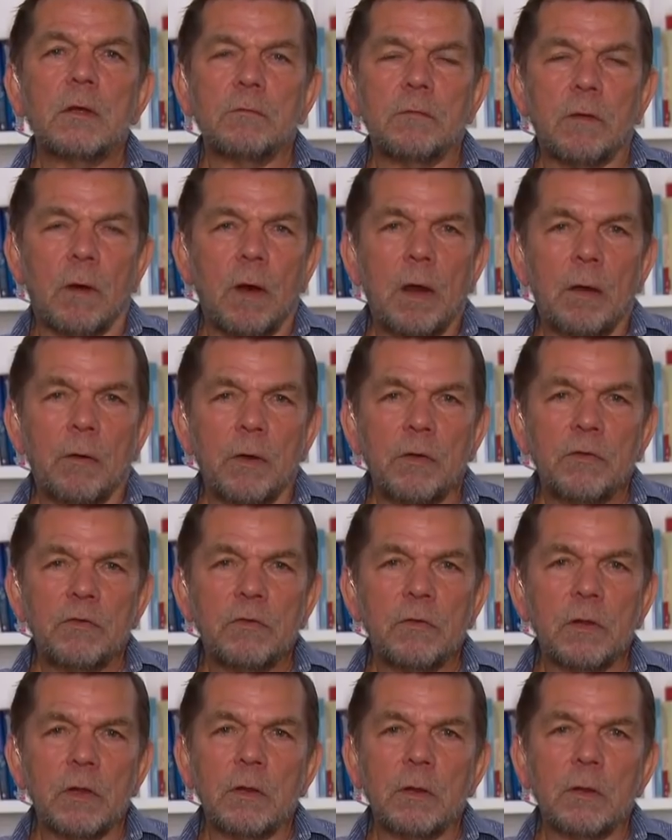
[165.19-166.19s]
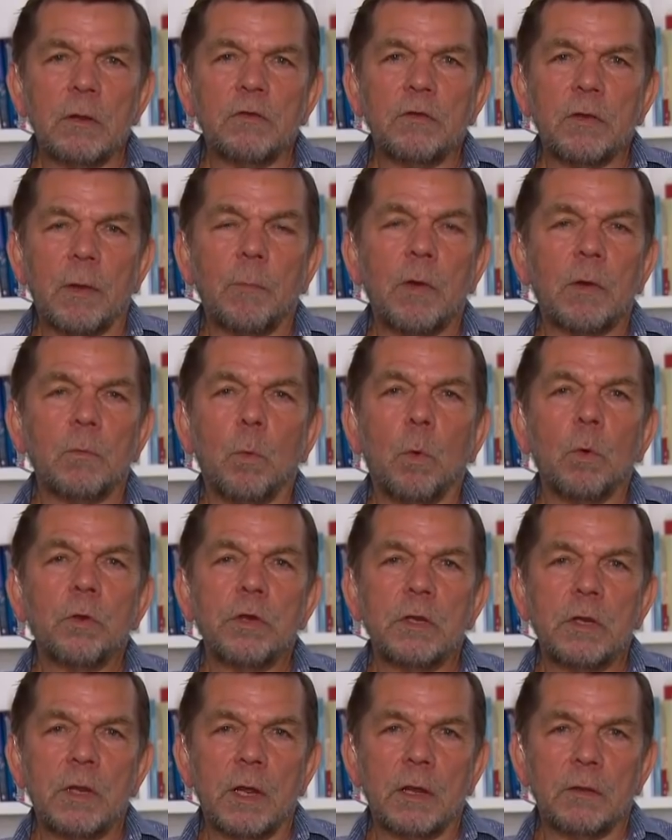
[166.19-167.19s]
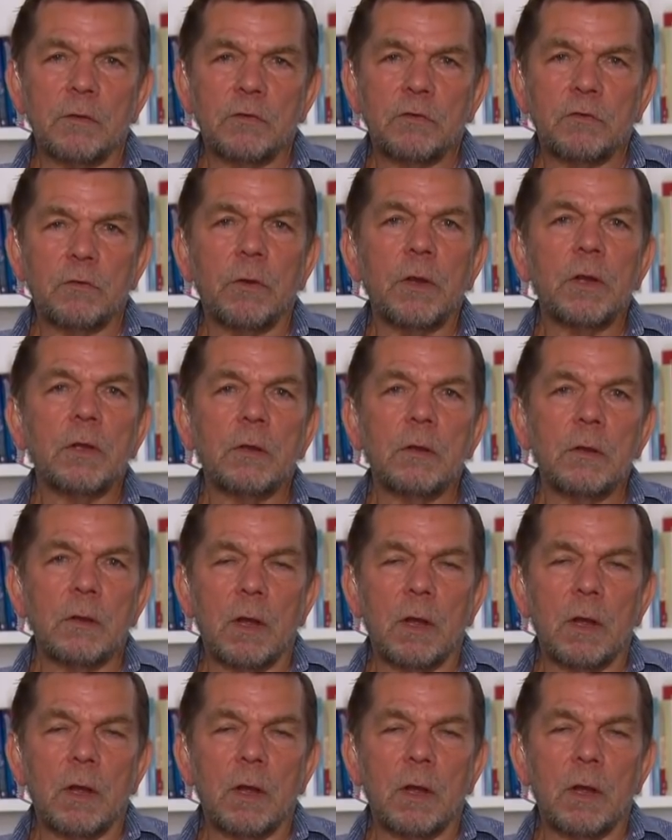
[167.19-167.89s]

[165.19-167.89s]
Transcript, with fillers: virus than someone walking down the street